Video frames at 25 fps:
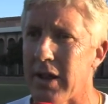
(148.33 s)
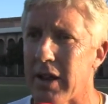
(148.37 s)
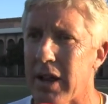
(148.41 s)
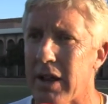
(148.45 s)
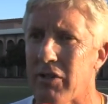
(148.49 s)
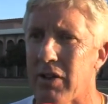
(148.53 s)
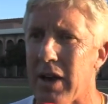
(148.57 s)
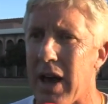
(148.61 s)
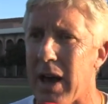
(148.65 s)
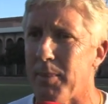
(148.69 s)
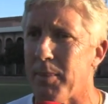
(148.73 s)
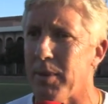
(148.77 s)

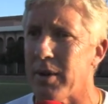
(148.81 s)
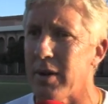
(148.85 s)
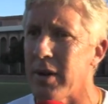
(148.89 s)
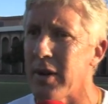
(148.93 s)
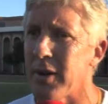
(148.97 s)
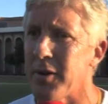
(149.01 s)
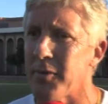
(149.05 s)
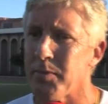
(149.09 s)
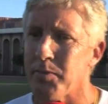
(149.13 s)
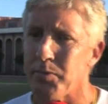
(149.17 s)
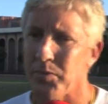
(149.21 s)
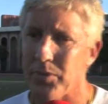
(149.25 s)
That's happened
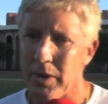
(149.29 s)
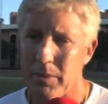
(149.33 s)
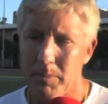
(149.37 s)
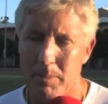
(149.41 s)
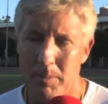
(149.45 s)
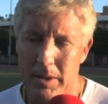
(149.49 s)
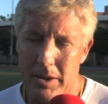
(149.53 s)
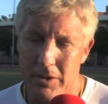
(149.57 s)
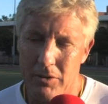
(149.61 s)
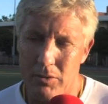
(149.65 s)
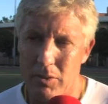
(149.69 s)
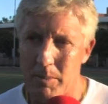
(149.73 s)

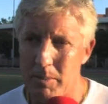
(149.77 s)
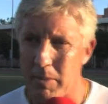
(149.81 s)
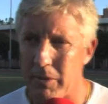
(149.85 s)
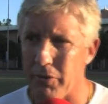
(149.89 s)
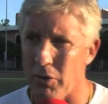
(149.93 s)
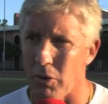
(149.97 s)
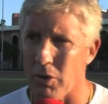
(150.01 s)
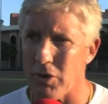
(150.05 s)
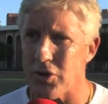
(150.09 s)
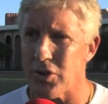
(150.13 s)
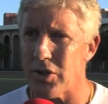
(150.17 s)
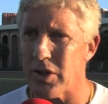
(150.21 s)
because we've been
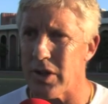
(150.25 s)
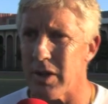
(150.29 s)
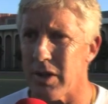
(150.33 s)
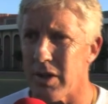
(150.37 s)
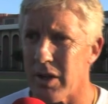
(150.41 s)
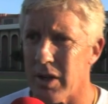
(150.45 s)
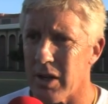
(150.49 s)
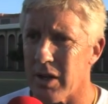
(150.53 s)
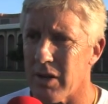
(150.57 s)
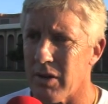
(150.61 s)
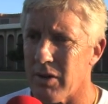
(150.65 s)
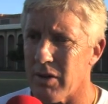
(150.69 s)
fortunate
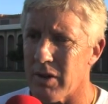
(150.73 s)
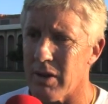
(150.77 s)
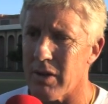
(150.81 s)
and